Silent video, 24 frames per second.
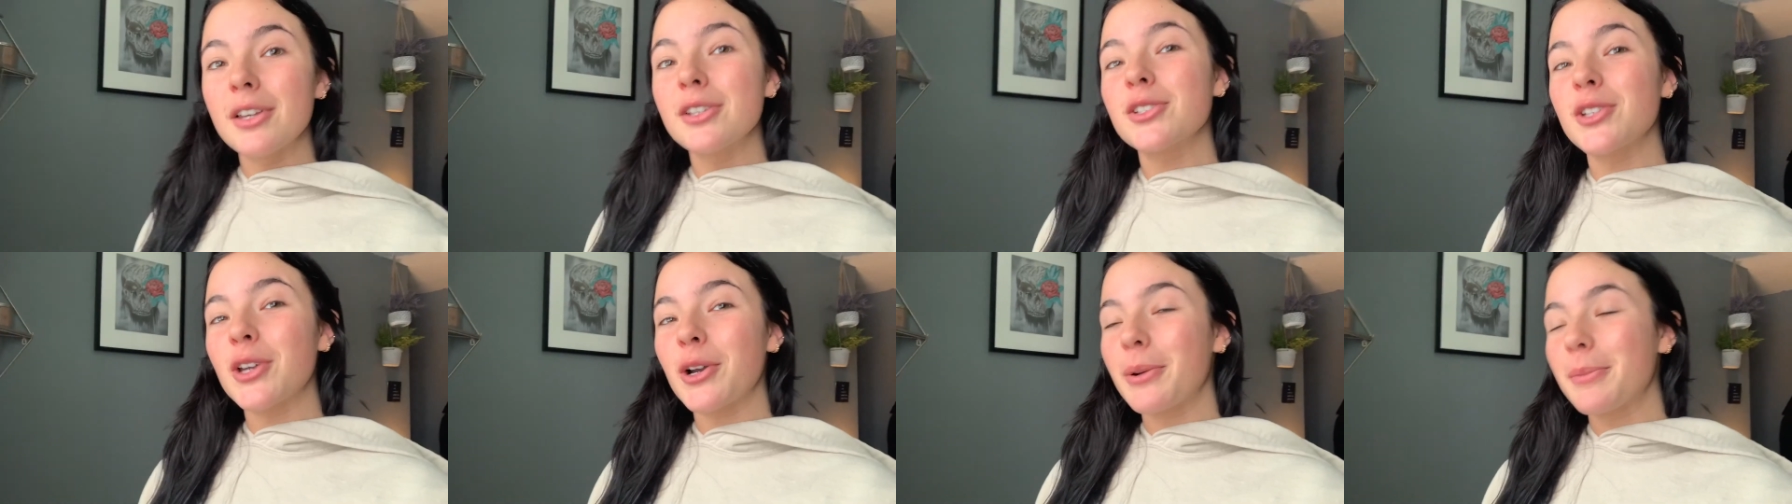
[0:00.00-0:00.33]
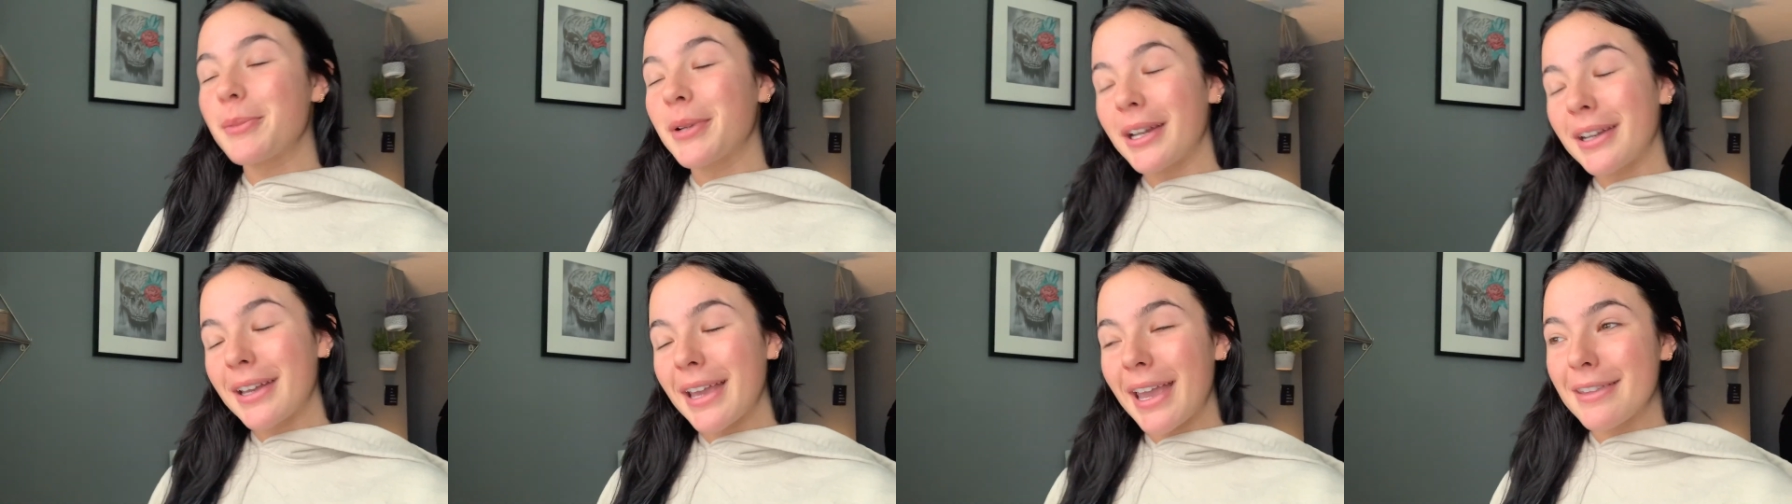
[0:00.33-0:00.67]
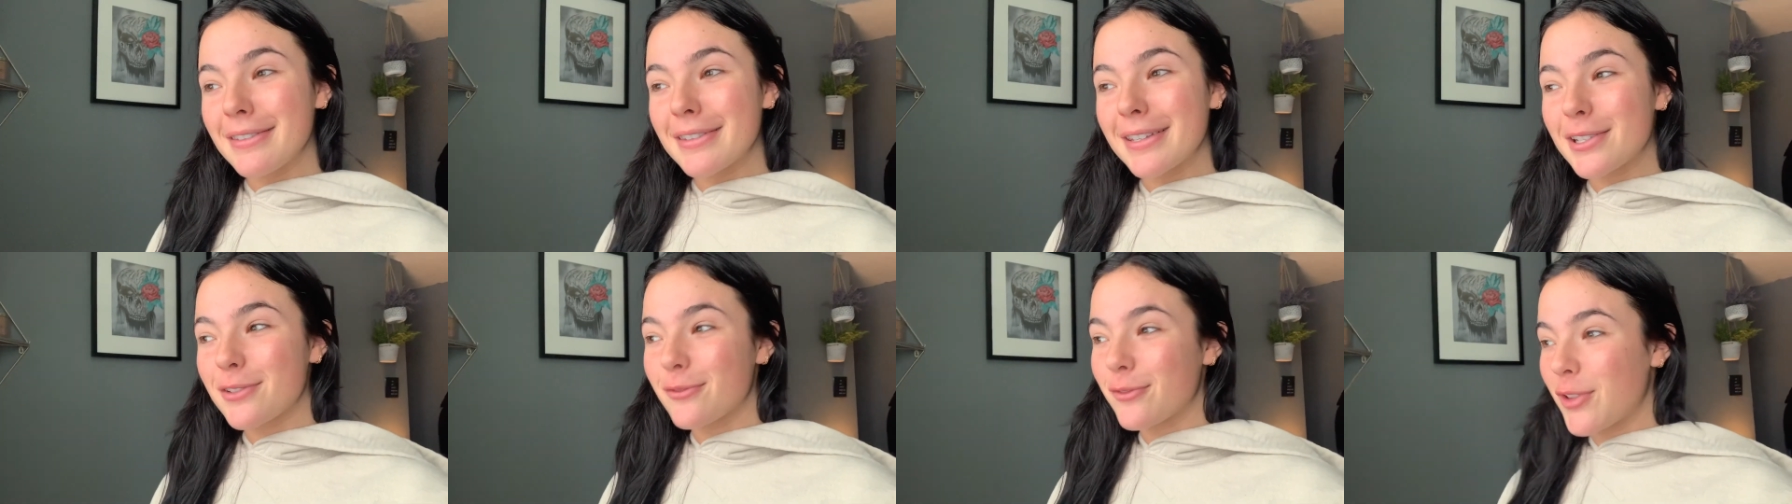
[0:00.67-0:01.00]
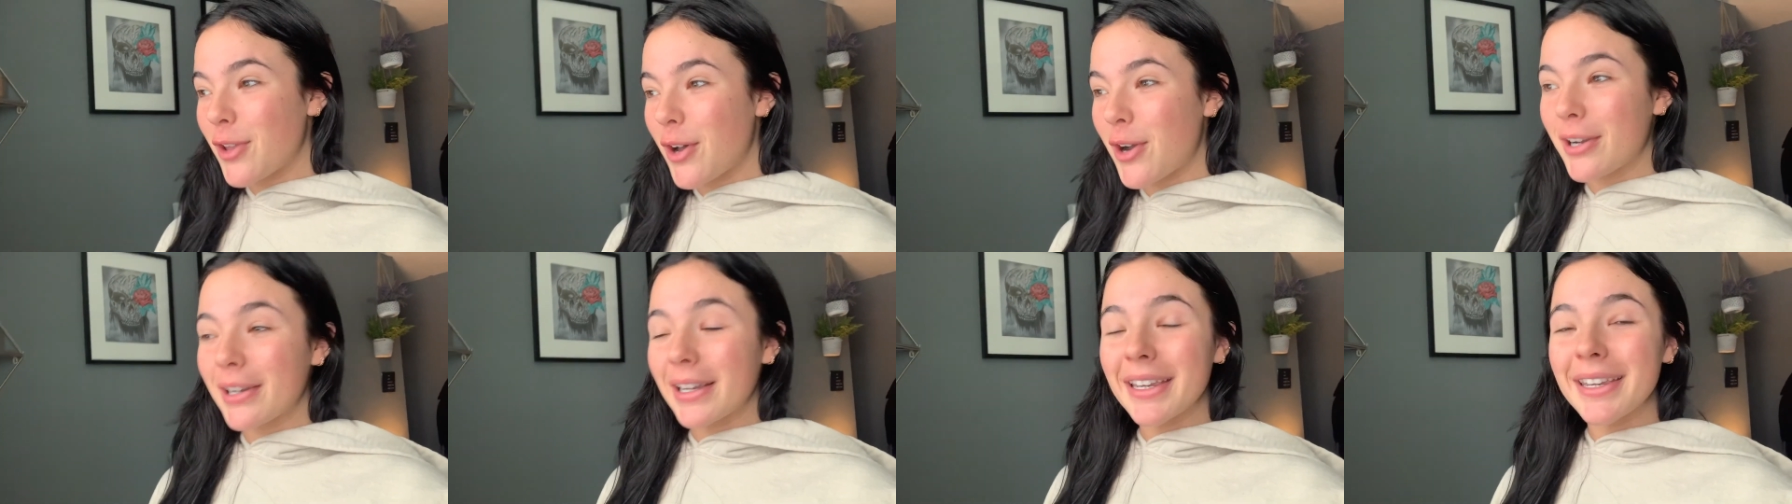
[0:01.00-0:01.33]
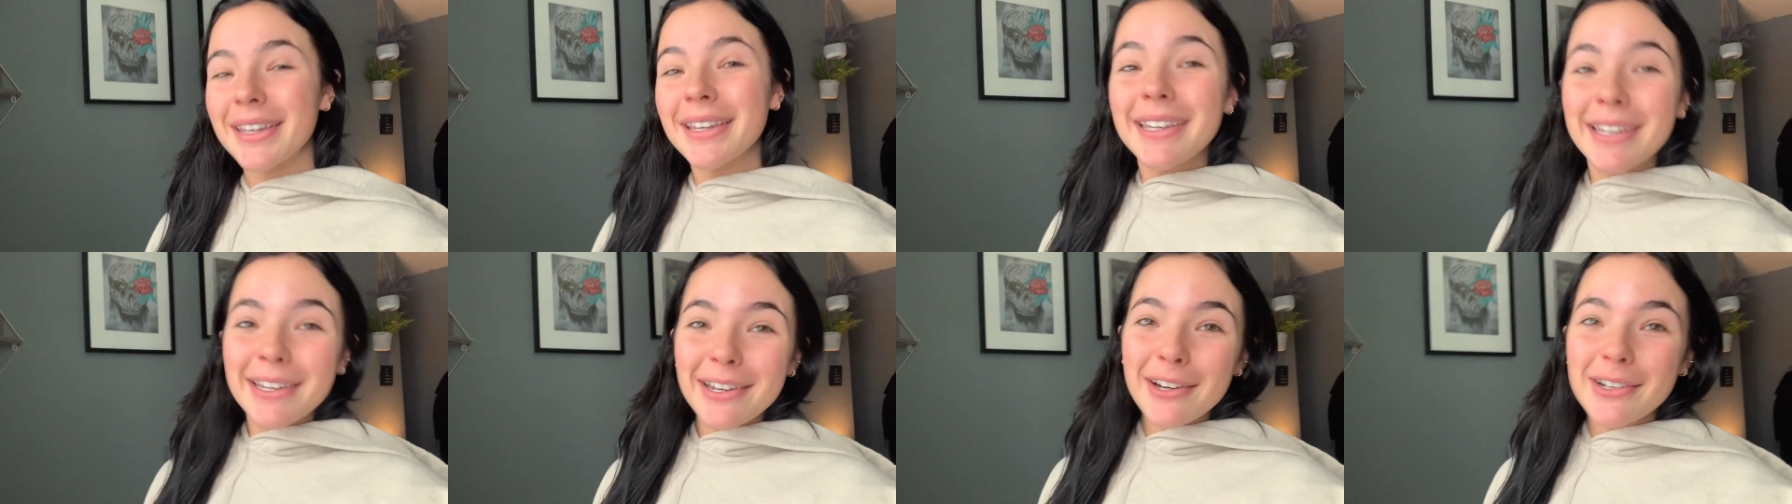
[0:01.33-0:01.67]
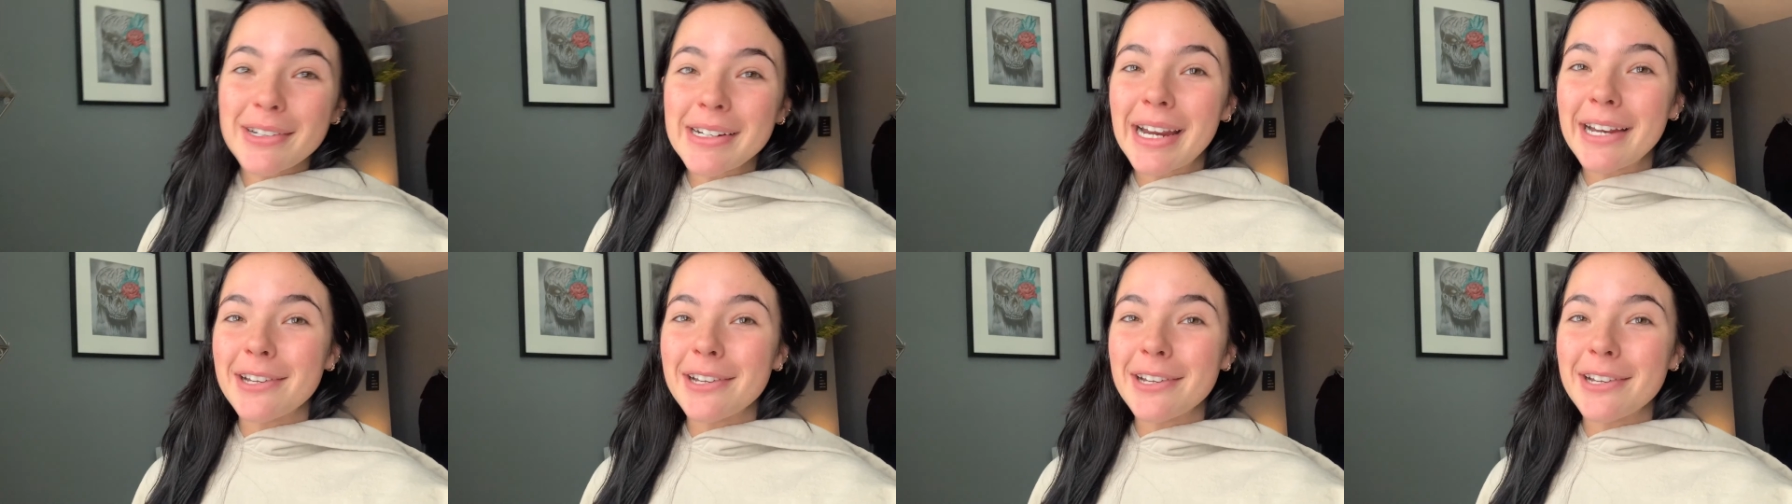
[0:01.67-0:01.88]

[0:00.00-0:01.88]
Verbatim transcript: So I'm gonna end this vlog here.